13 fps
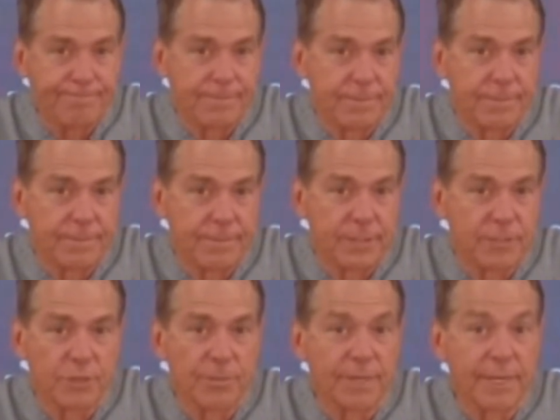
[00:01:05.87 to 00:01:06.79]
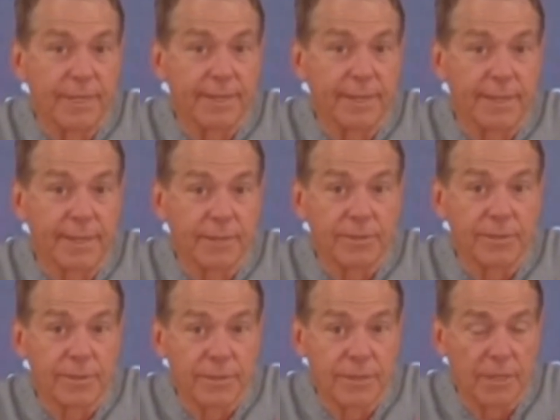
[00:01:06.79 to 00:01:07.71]
There should be nothing else,
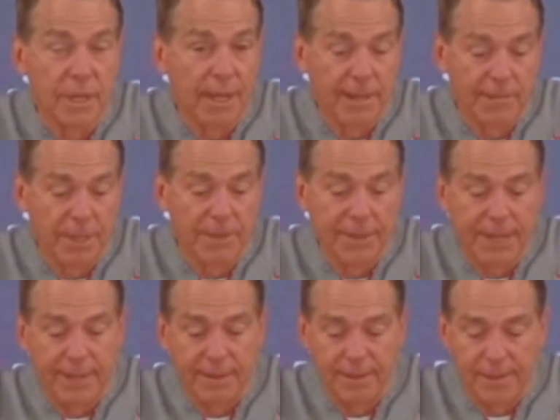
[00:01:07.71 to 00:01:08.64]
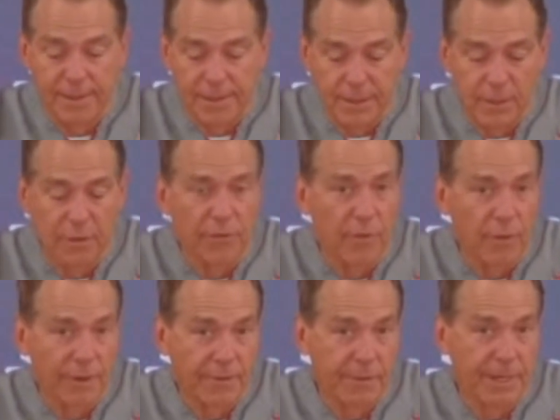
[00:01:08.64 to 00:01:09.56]
right? but that, you know, for
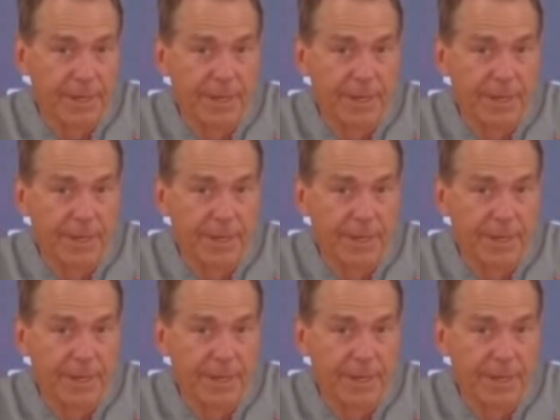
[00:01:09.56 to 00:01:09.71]
everybody.